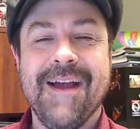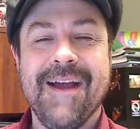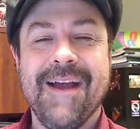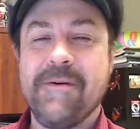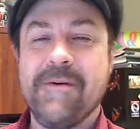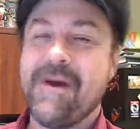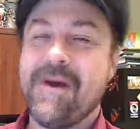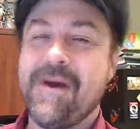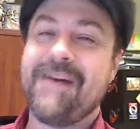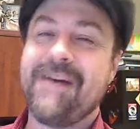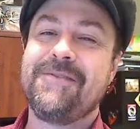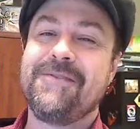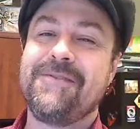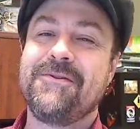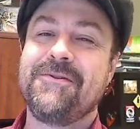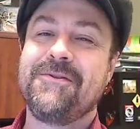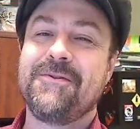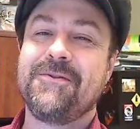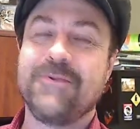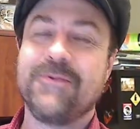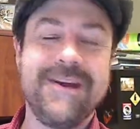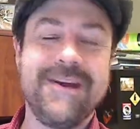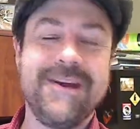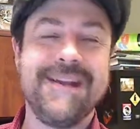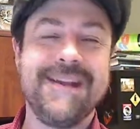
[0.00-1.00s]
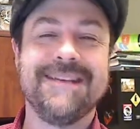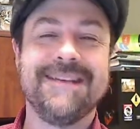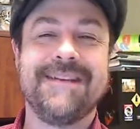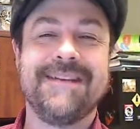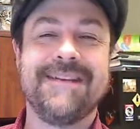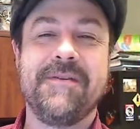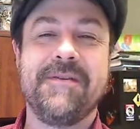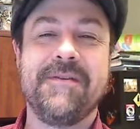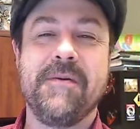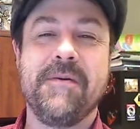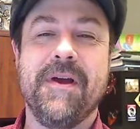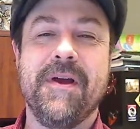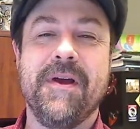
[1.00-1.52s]
Well, greetings
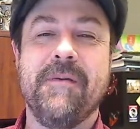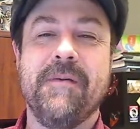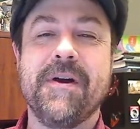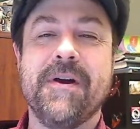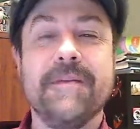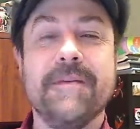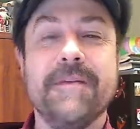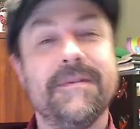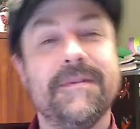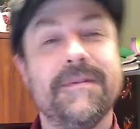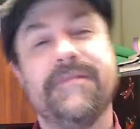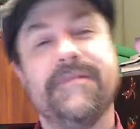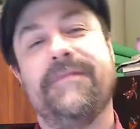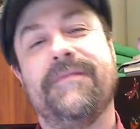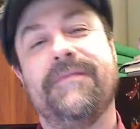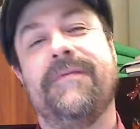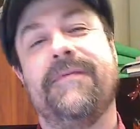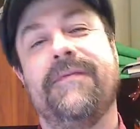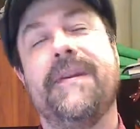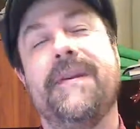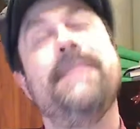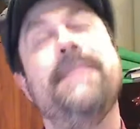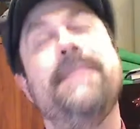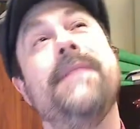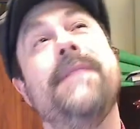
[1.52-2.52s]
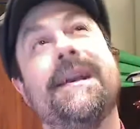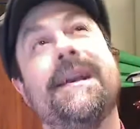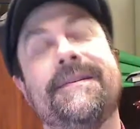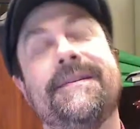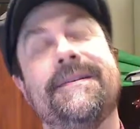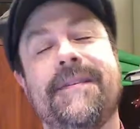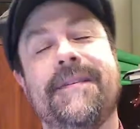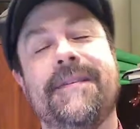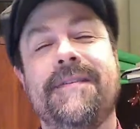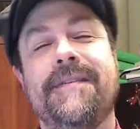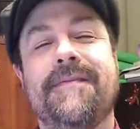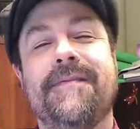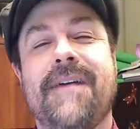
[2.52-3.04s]
everyone, and welcome to EPS
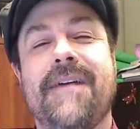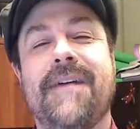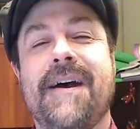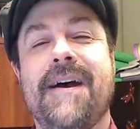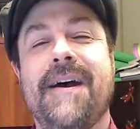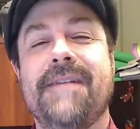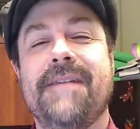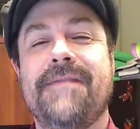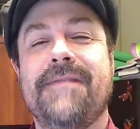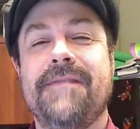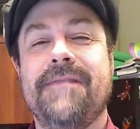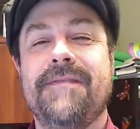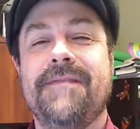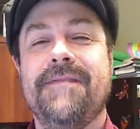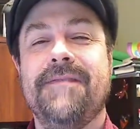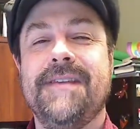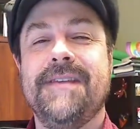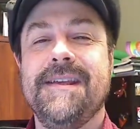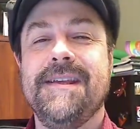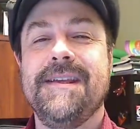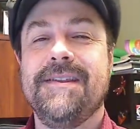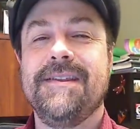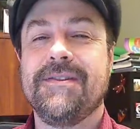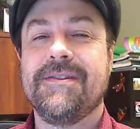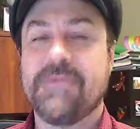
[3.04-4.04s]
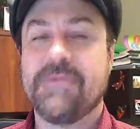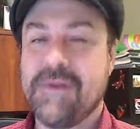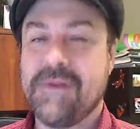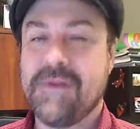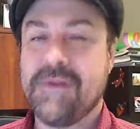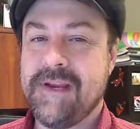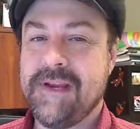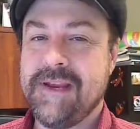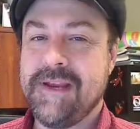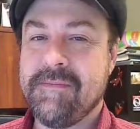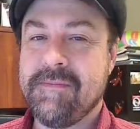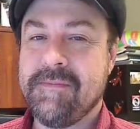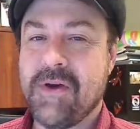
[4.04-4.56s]

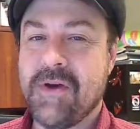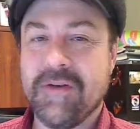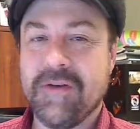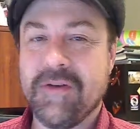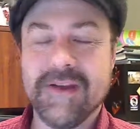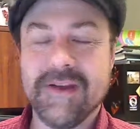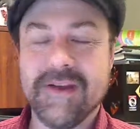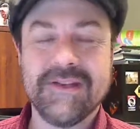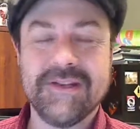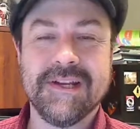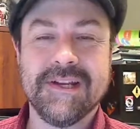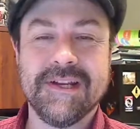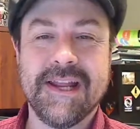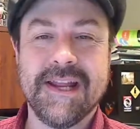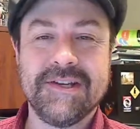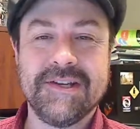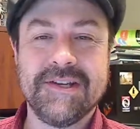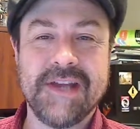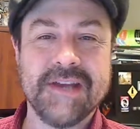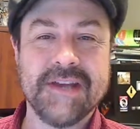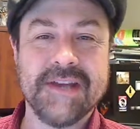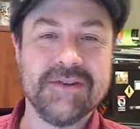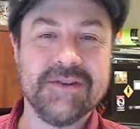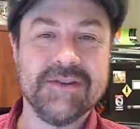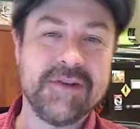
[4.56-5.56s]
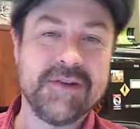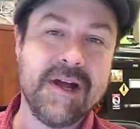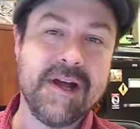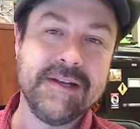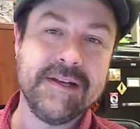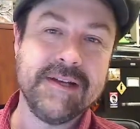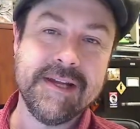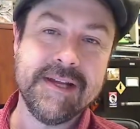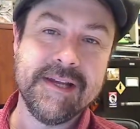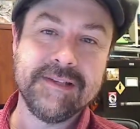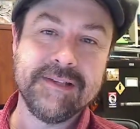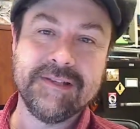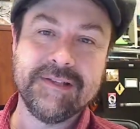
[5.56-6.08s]
5553 Motivation and Educational
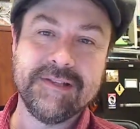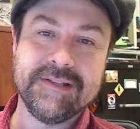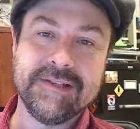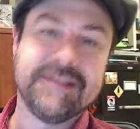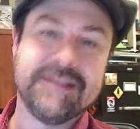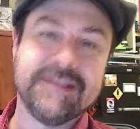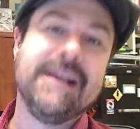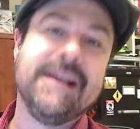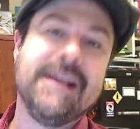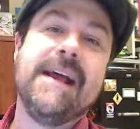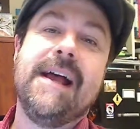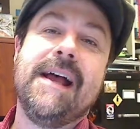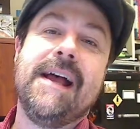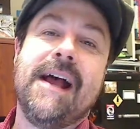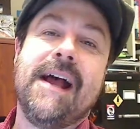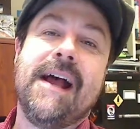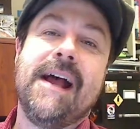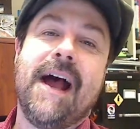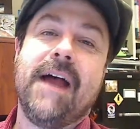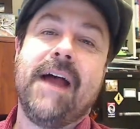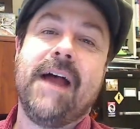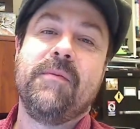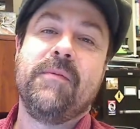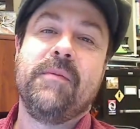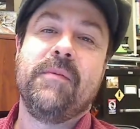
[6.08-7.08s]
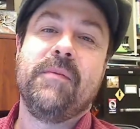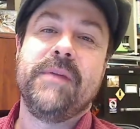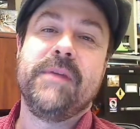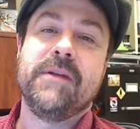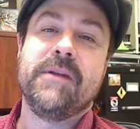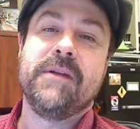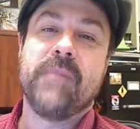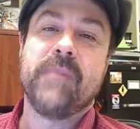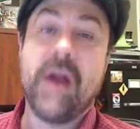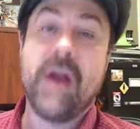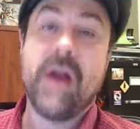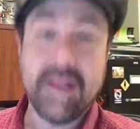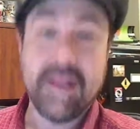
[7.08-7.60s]
Contexts. I will be
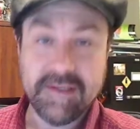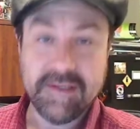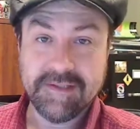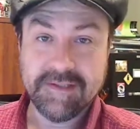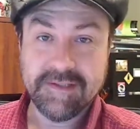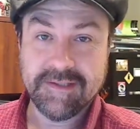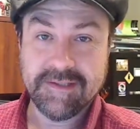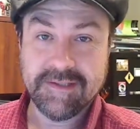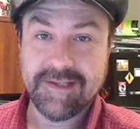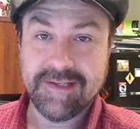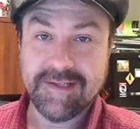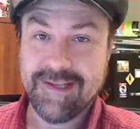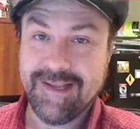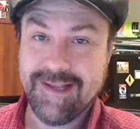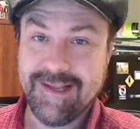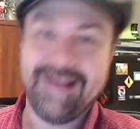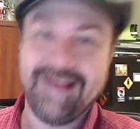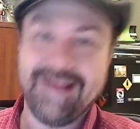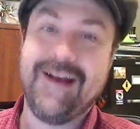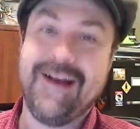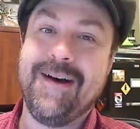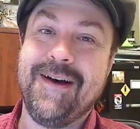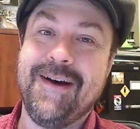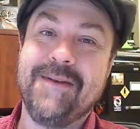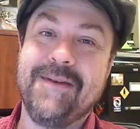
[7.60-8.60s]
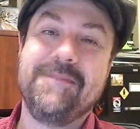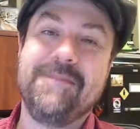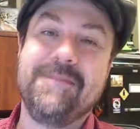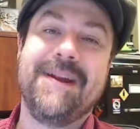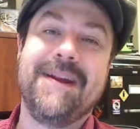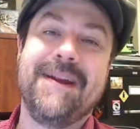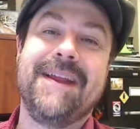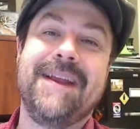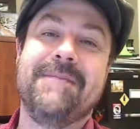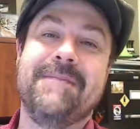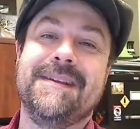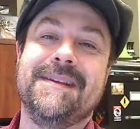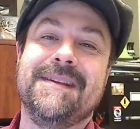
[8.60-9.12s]
your pilot. My
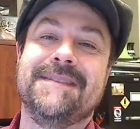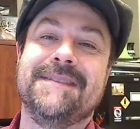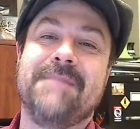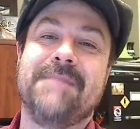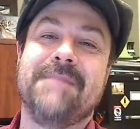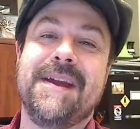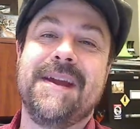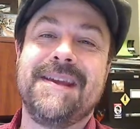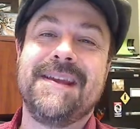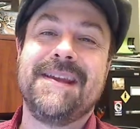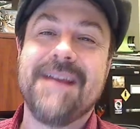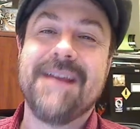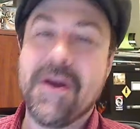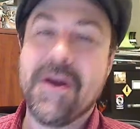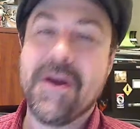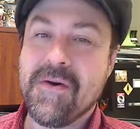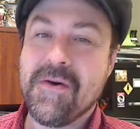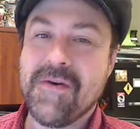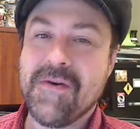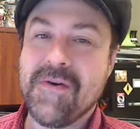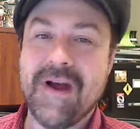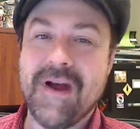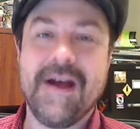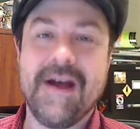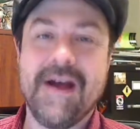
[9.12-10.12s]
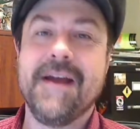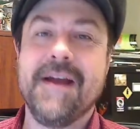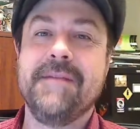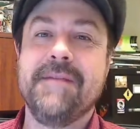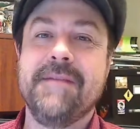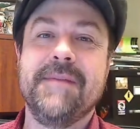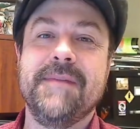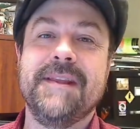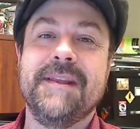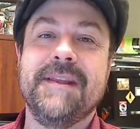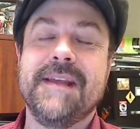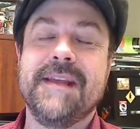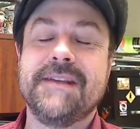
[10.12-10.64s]
name is Mike Yo.
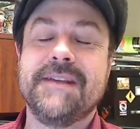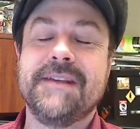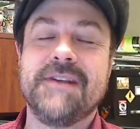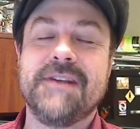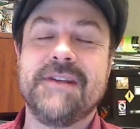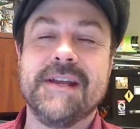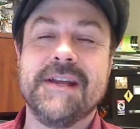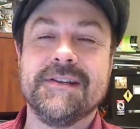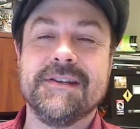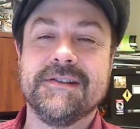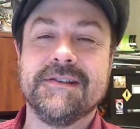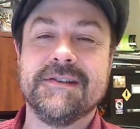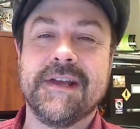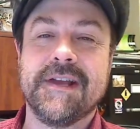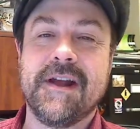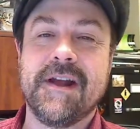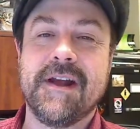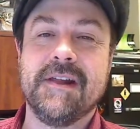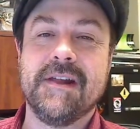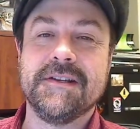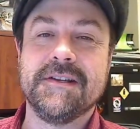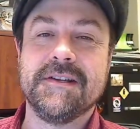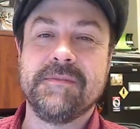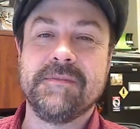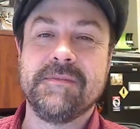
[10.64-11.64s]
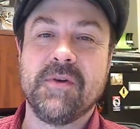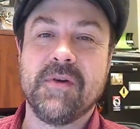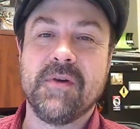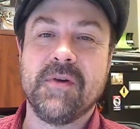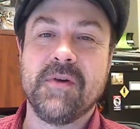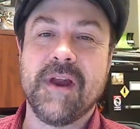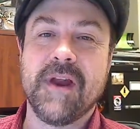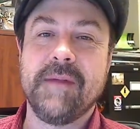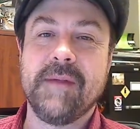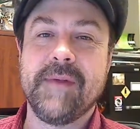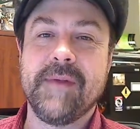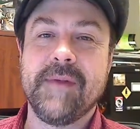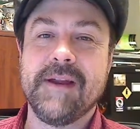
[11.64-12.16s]
I'm in the Educational Psychology
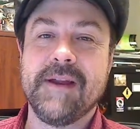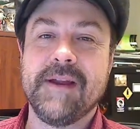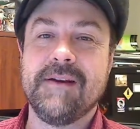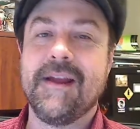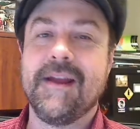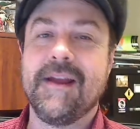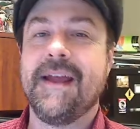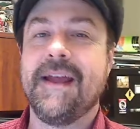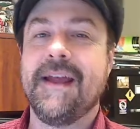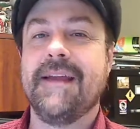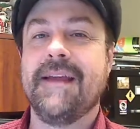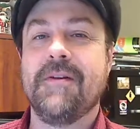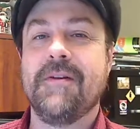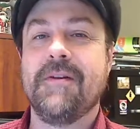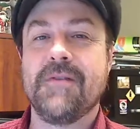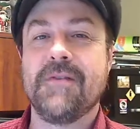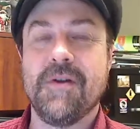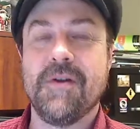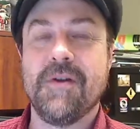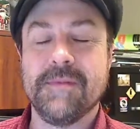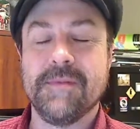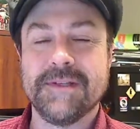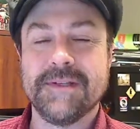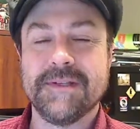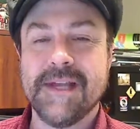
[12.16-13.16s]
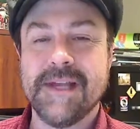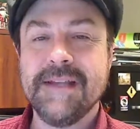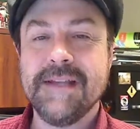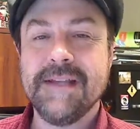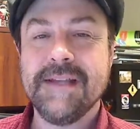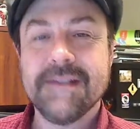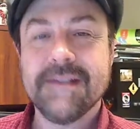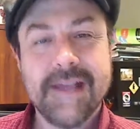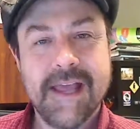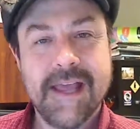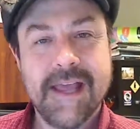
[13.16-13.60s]
program here at Oklahoma State,